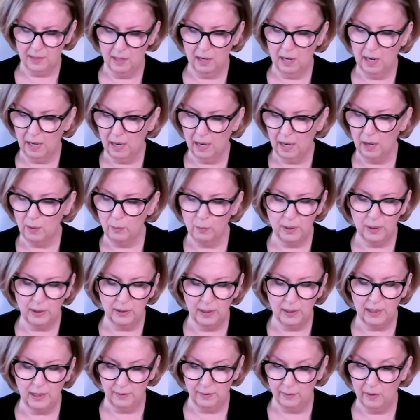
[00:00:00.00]
I, I
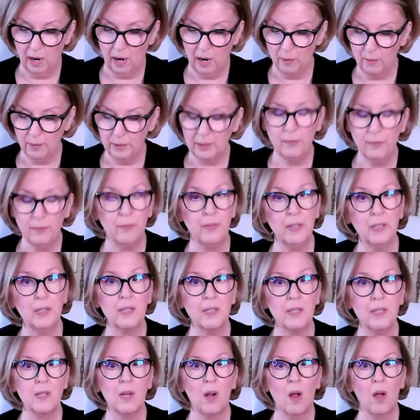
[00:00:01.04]
really I really feel
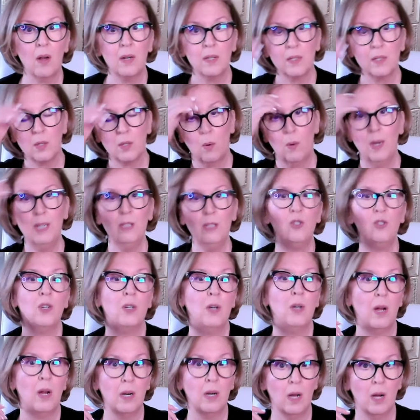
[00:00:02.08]
it's an honest
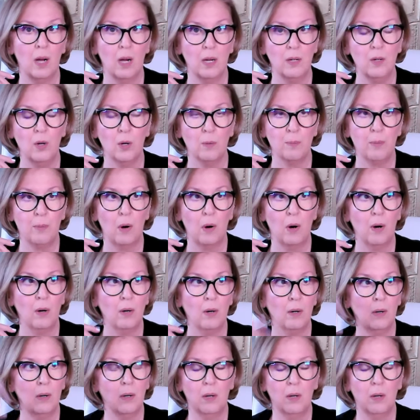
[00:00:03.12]
question on, on your part.